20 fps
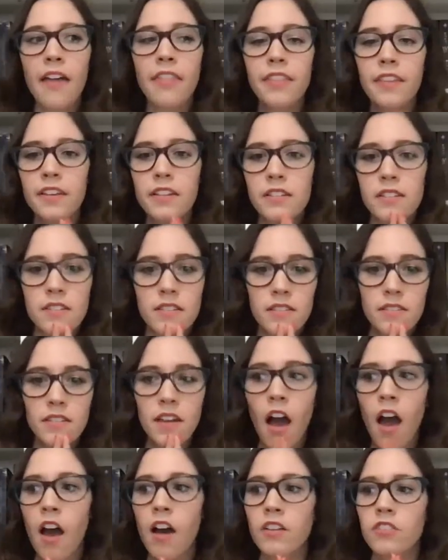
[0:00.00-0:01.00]
is
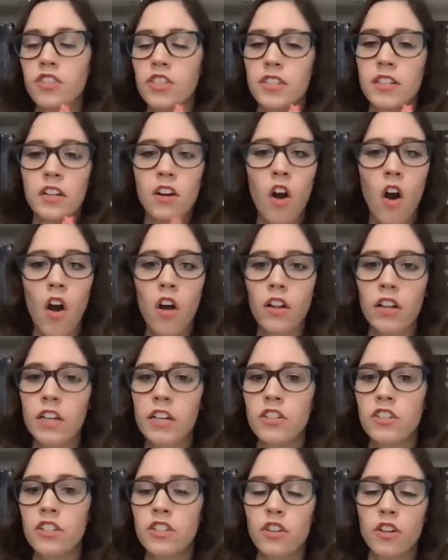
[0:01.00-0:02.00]
young, she's in
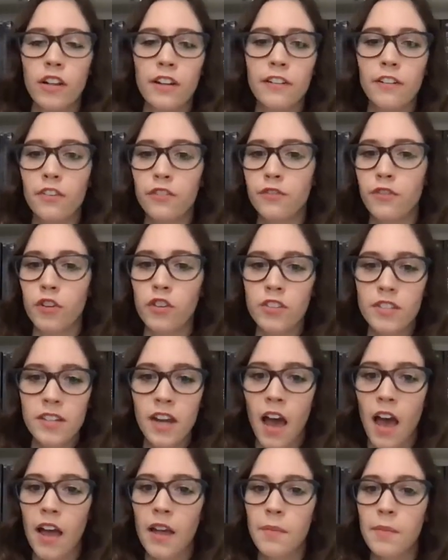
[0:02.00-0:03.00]
college, it's her first
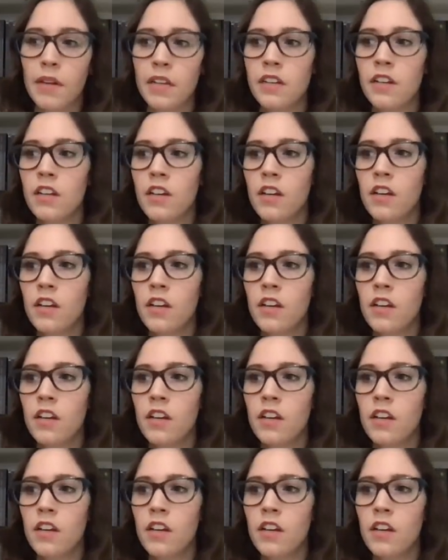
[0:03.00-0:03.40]
time, and